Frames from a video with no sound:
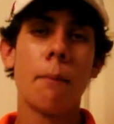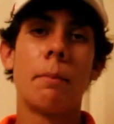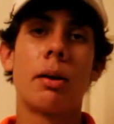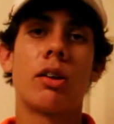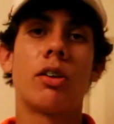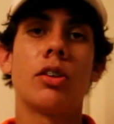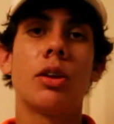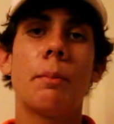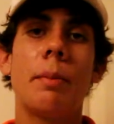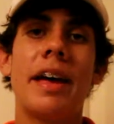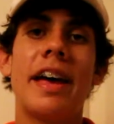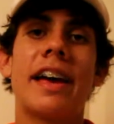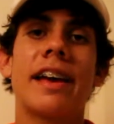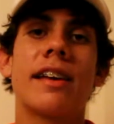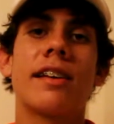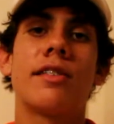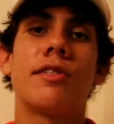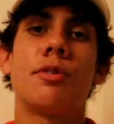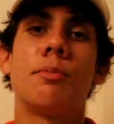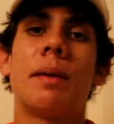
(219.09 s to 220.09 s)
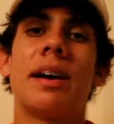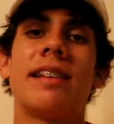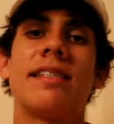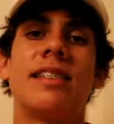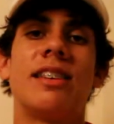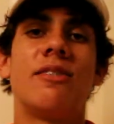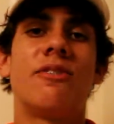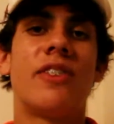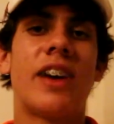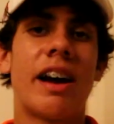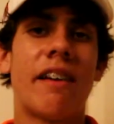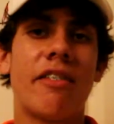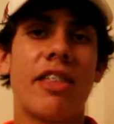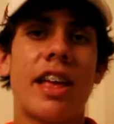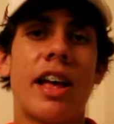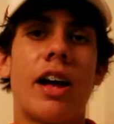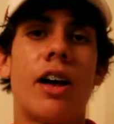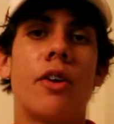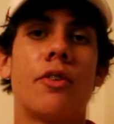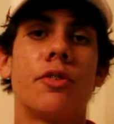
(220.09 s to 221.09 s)
But on the package, you might see
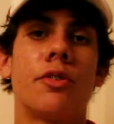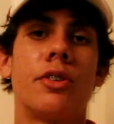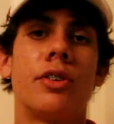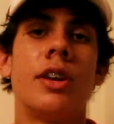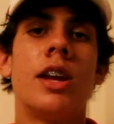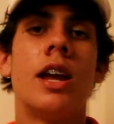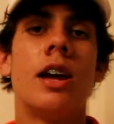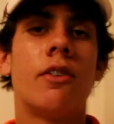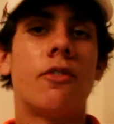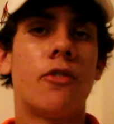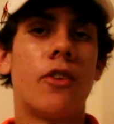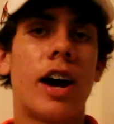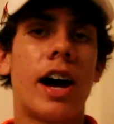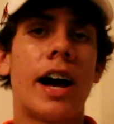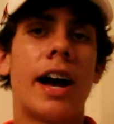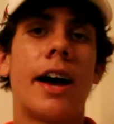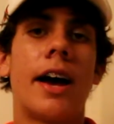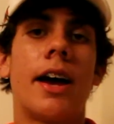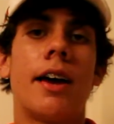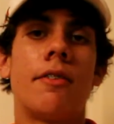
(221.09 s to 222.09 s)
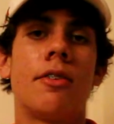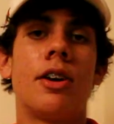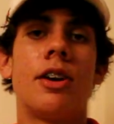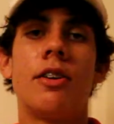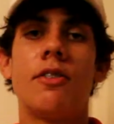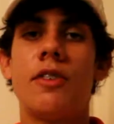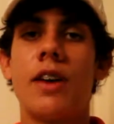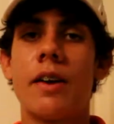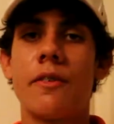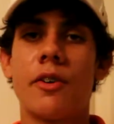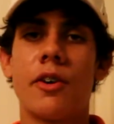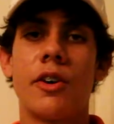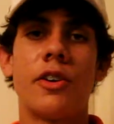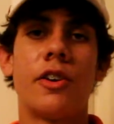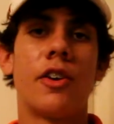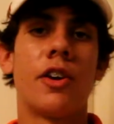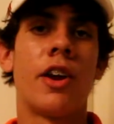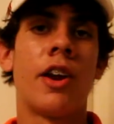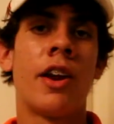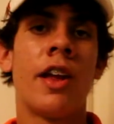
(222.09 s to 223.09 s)
5,000,
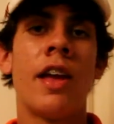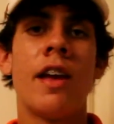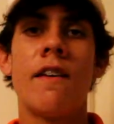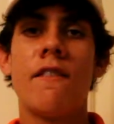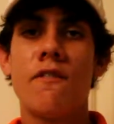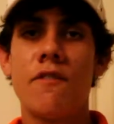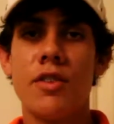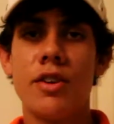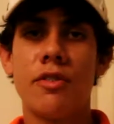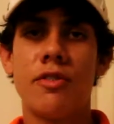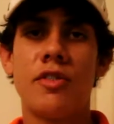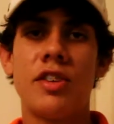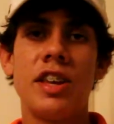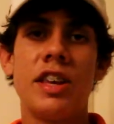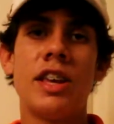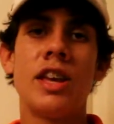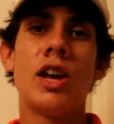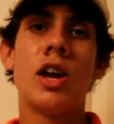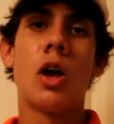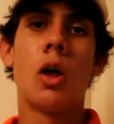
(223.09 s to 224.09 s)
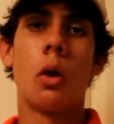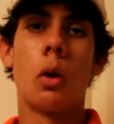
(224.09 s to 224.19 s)
500, 50.